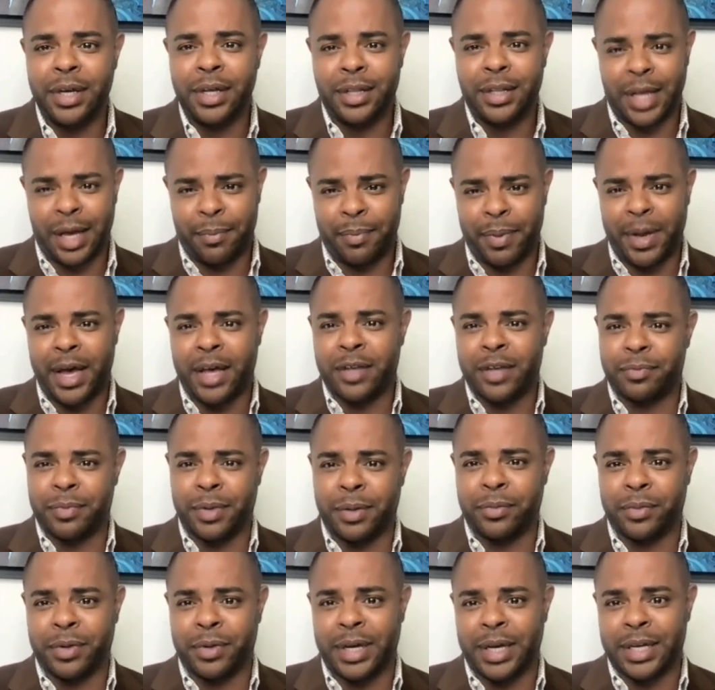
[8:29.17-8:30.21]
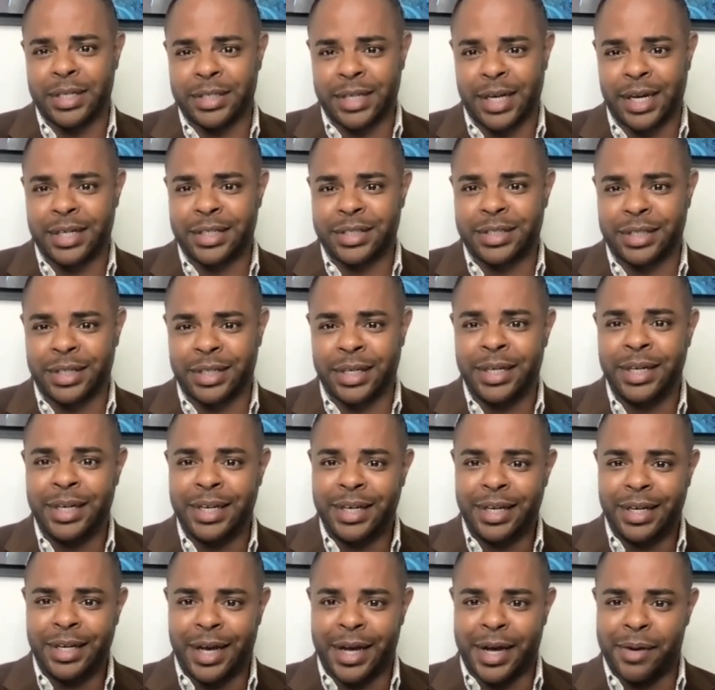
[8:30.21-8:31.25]
That past memory has actually
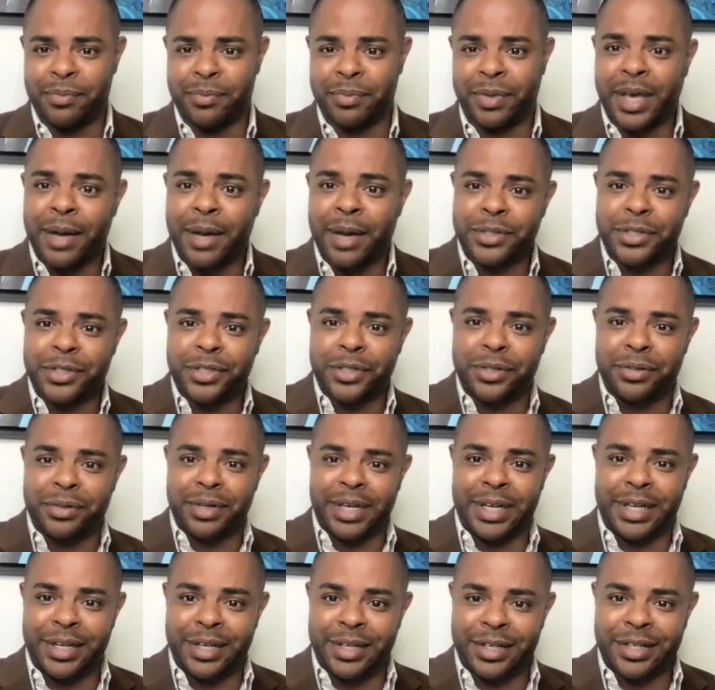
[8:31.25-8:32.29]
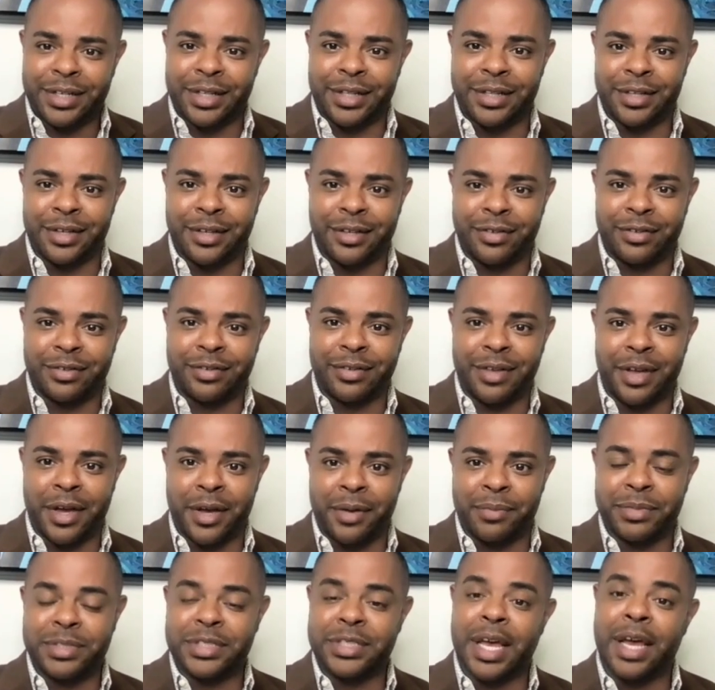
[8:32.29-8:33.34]
kept you into this
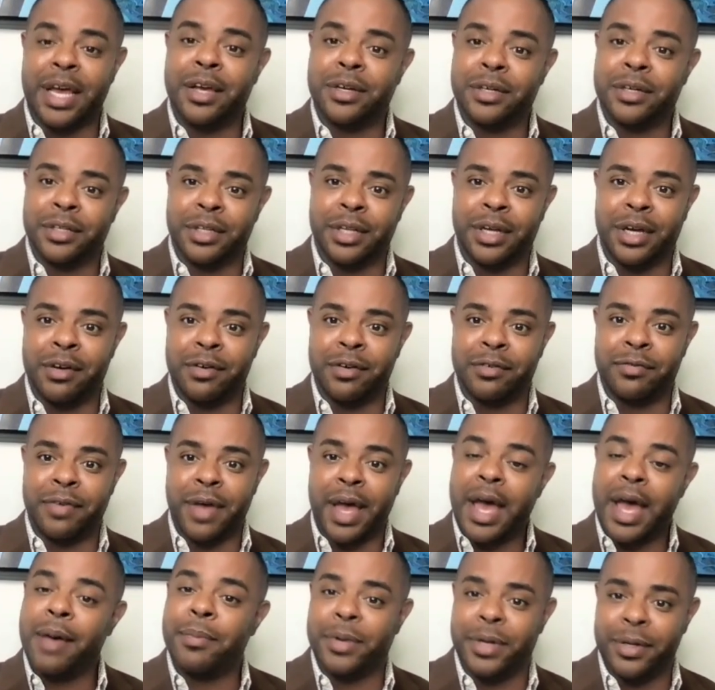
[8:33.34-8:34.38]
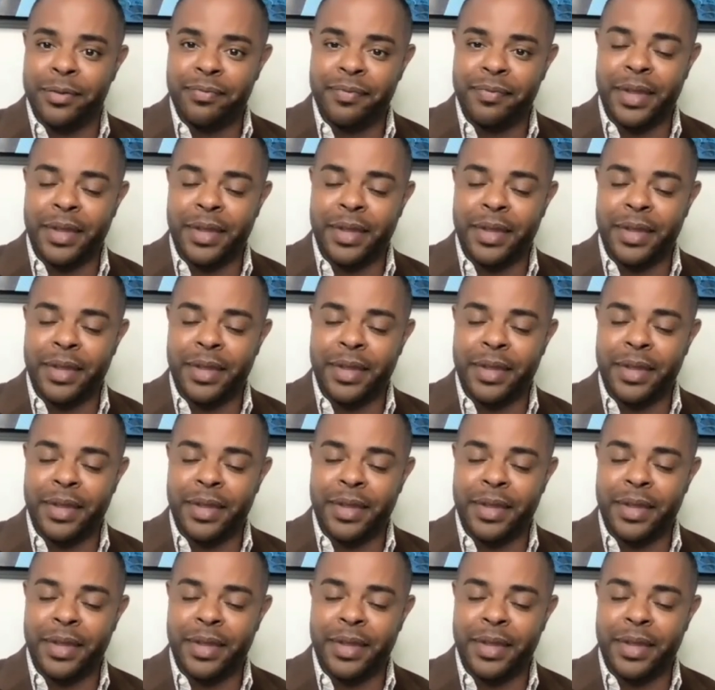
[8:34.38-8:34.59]
cycle of habit.